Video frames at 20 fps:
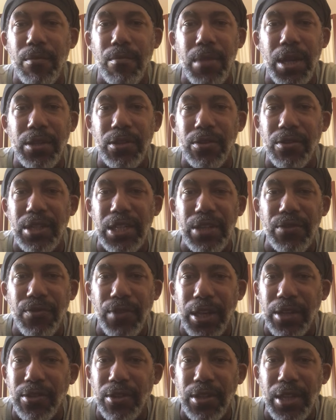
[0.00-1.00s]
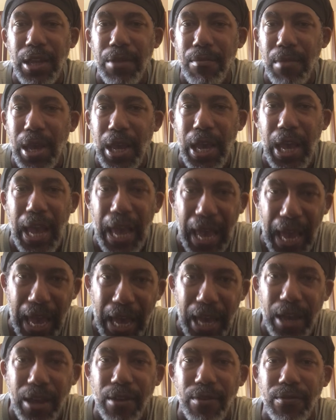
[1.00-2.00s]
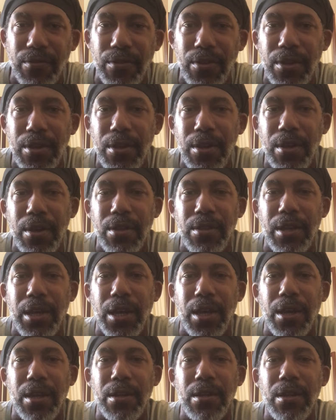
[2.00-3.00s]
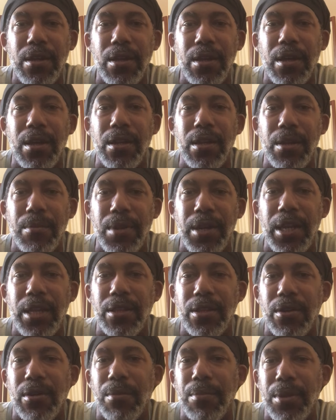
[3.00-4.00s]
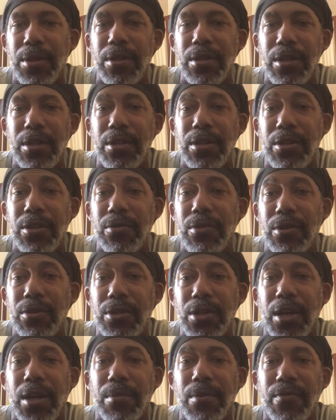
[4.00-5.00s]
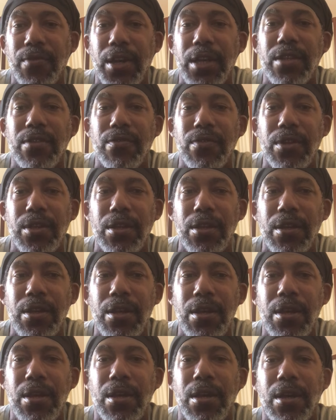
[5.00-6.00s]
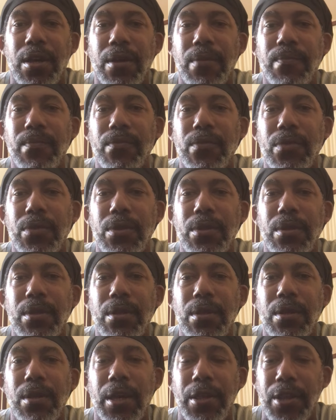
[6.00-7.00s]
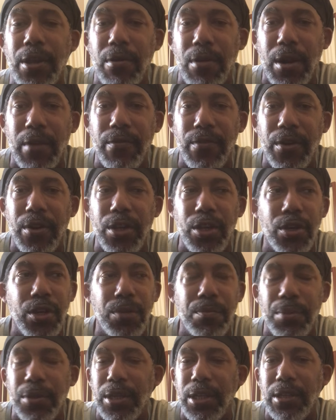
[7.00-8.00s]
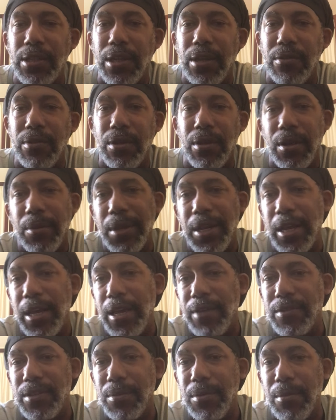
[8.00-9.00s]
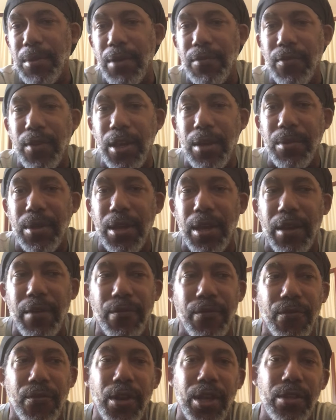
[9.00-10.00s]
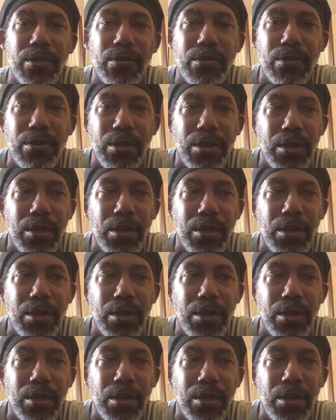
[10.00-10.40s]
mental defects that they may have that eliminate their ability to do their job effectively. And there are very good police out there. I mean, I have some in my family. I have friends